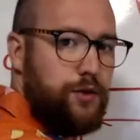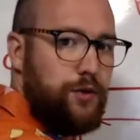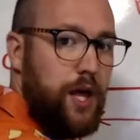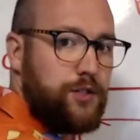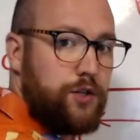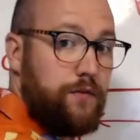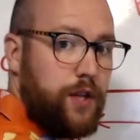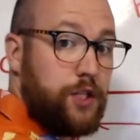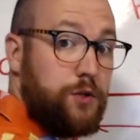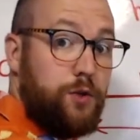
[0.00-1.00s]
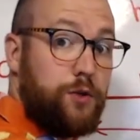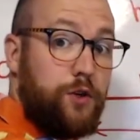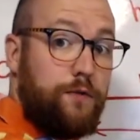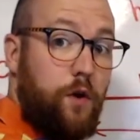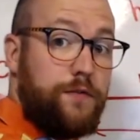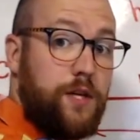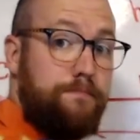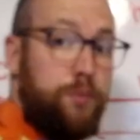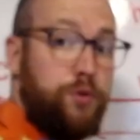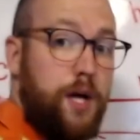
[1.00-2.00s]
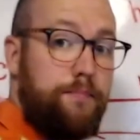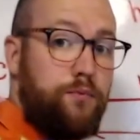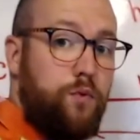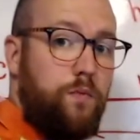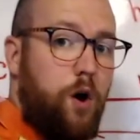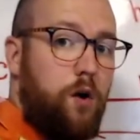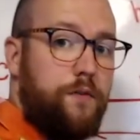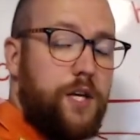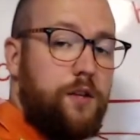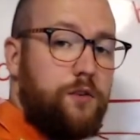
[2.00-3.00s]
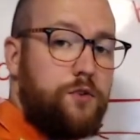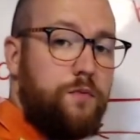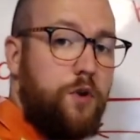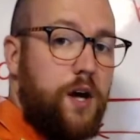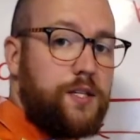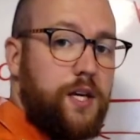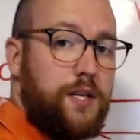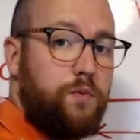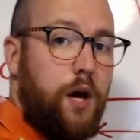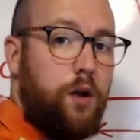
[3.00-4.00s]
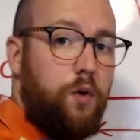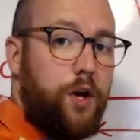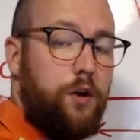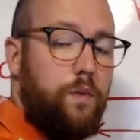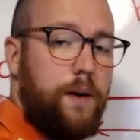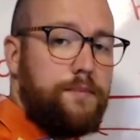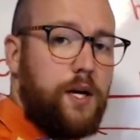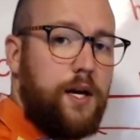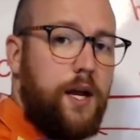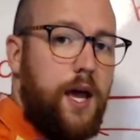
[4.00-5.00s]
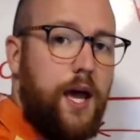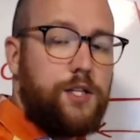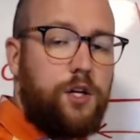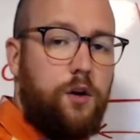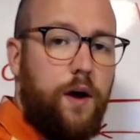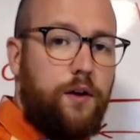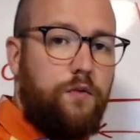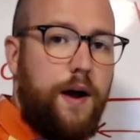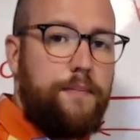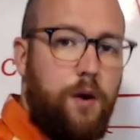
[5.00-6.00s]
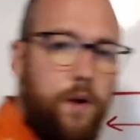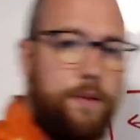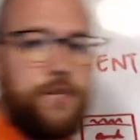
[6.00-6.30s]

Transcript: that server. That server all of a sudden boots up. Ooh, all of a sudden there's a new process. We're now loading a new website. It's going to go ahead and grab that website